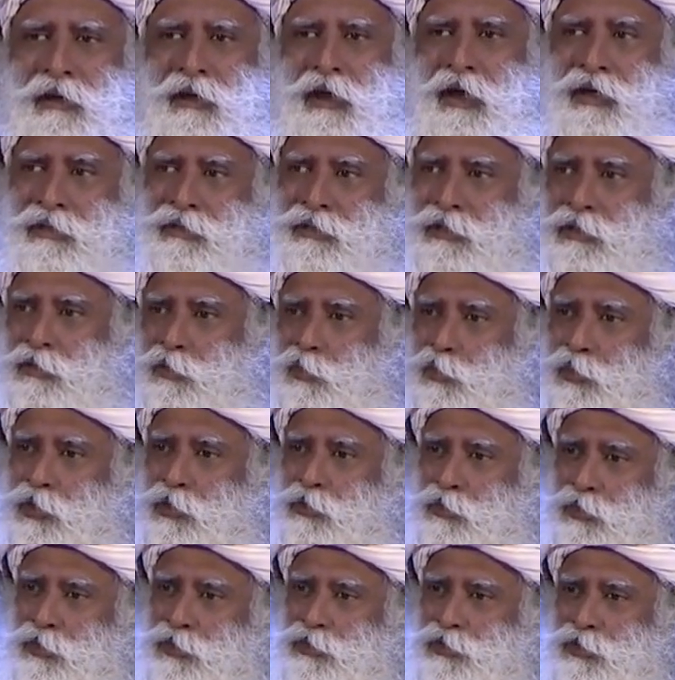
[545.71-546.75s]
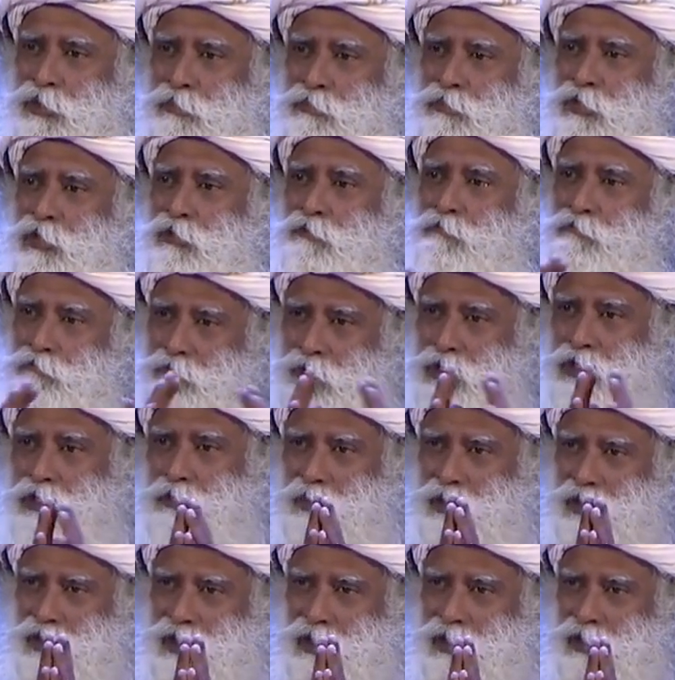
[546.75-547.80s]
I think we're doing something
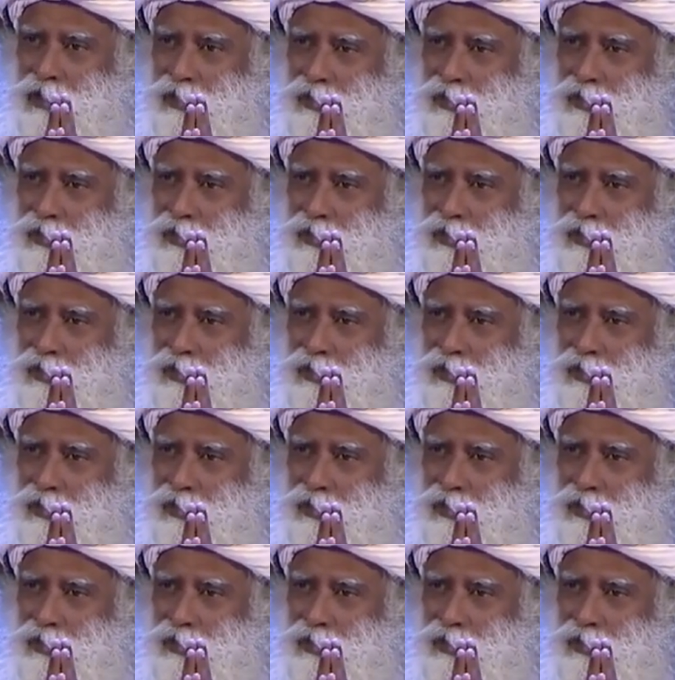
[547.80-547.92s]
fundamentally